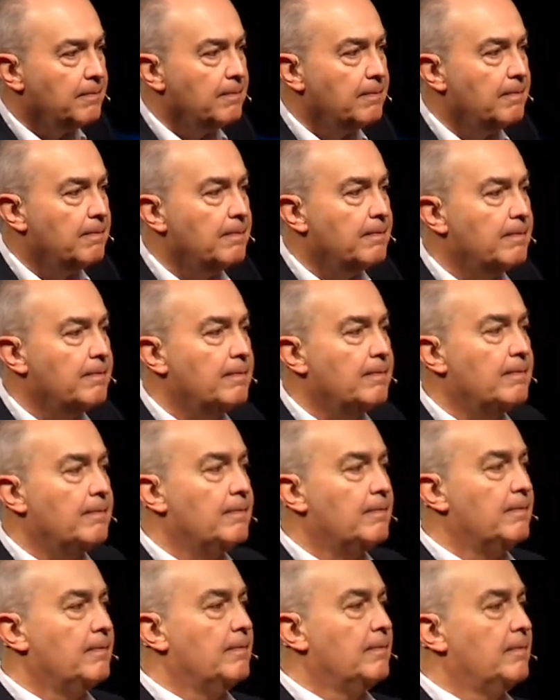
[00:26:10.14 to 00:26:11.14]

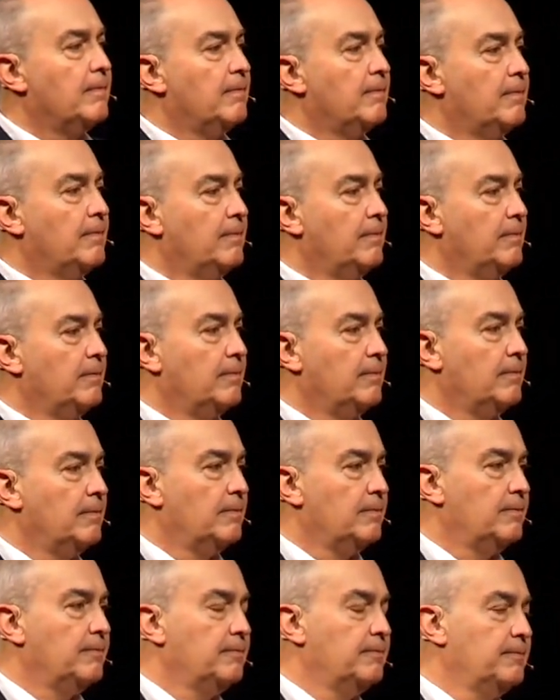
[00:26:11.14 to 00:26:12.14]

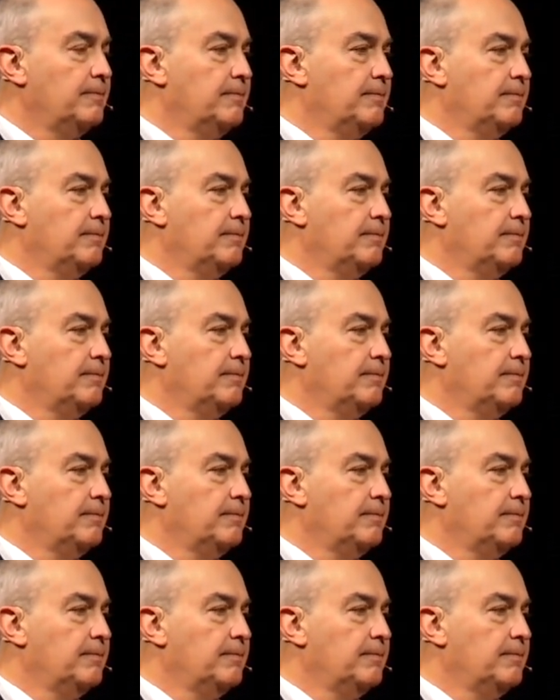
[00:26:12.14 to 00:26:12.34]
[no speech]